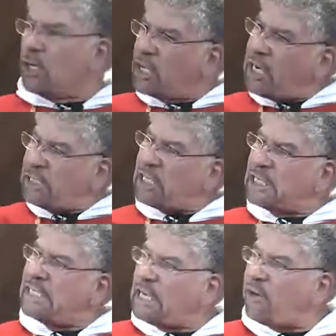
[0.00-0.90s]
Jesus
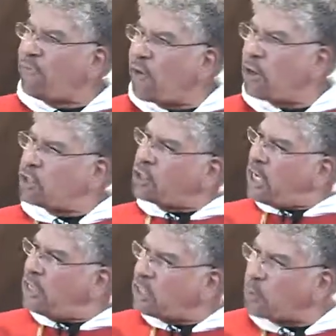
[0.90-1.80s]
did it first.
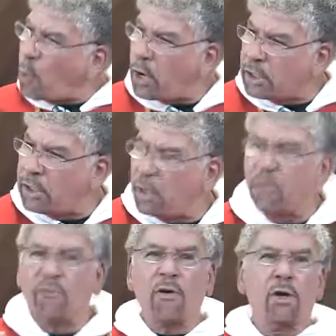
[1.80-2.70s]
Jesus walked the
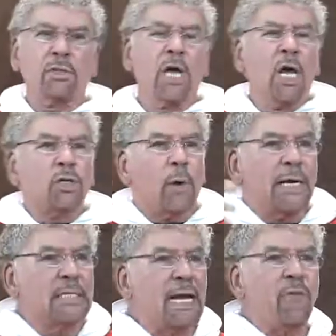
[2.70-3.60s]
earth first to
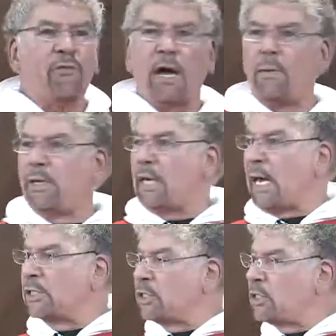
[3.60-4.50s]
identify with
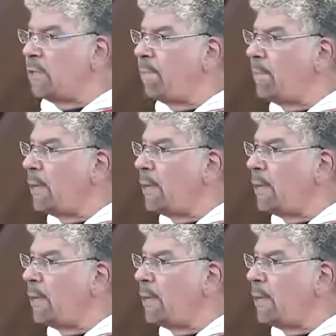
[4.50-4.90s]
us.